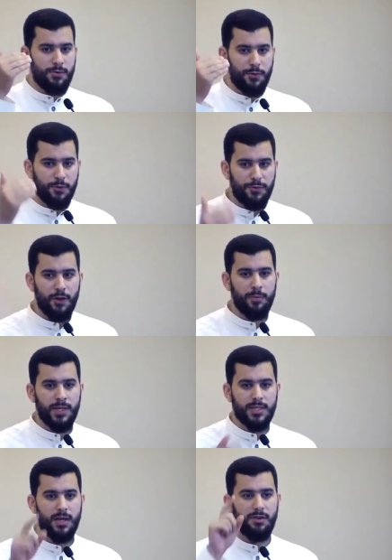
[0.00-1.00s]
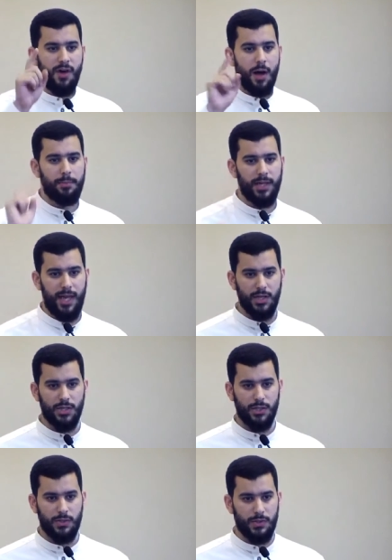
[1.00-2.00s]
fulfillment of
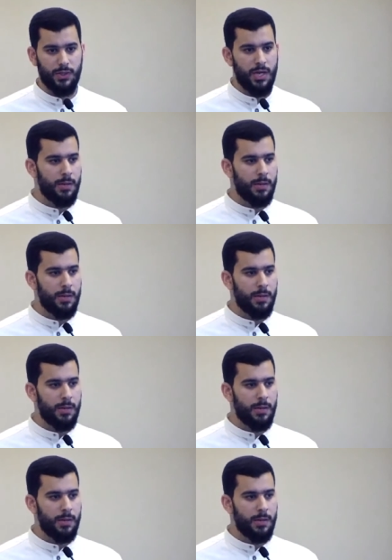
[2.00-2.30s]
obligations.